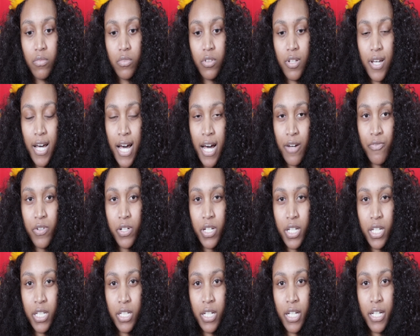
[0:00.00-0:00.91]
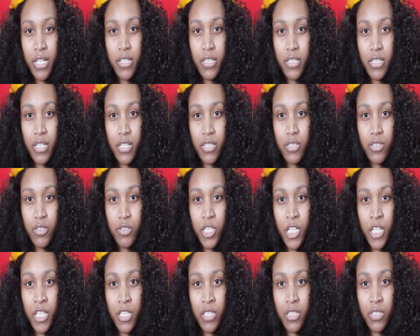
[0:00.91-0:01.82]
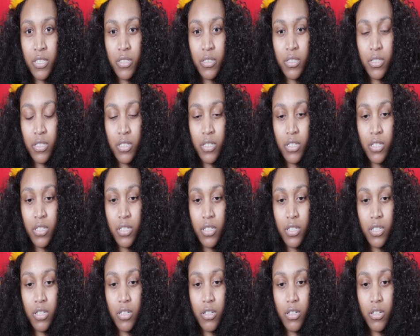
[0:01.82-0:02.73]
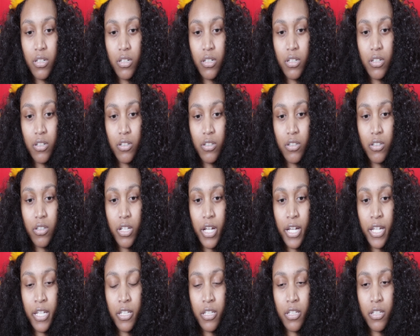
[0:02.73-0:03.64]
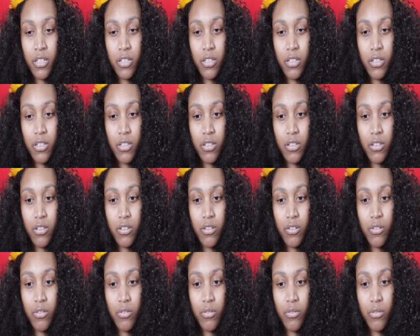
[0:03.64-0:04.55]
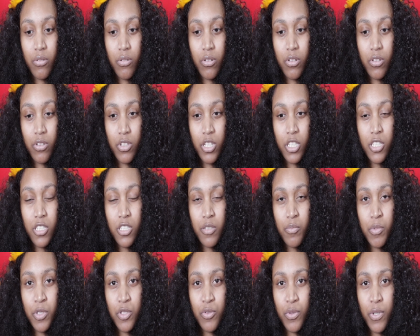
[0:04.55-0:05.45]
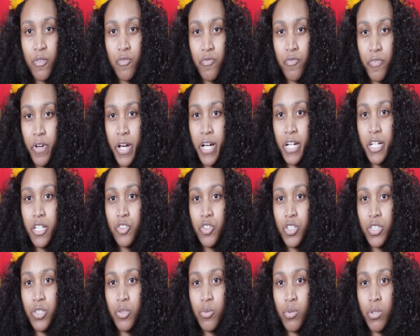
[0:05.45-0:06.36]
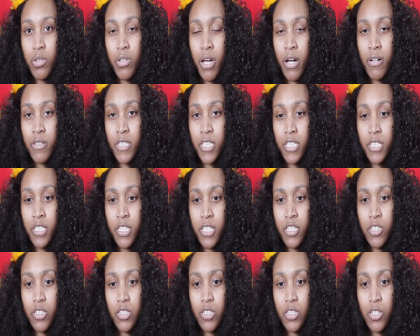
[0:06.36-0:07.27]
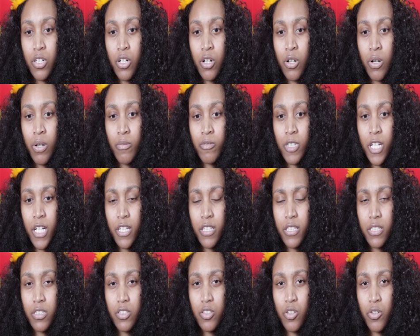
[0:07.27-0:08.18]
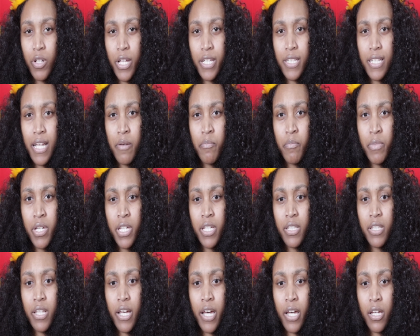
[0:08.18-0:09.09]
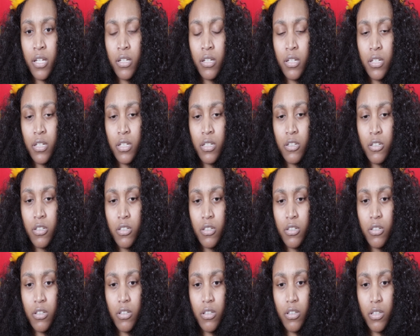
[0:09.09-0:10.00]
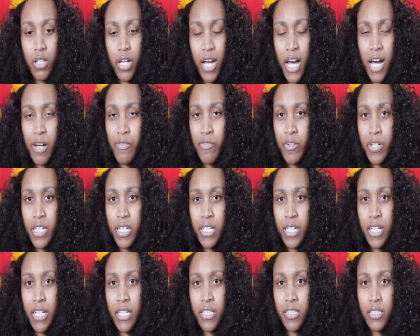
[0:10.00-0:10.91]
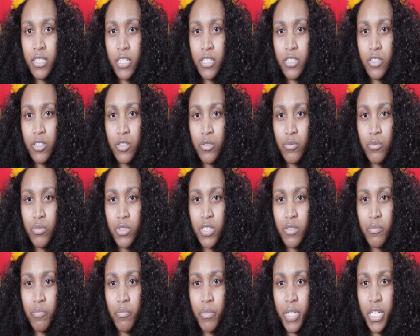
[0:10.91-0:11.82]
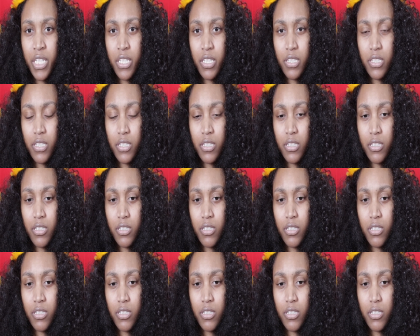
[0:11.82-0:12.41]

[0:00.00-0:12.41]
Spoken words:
the African ancestor is like, this is between 500 to 1,000 years ago. I was like, so does that mean that the African ancestor was mixed?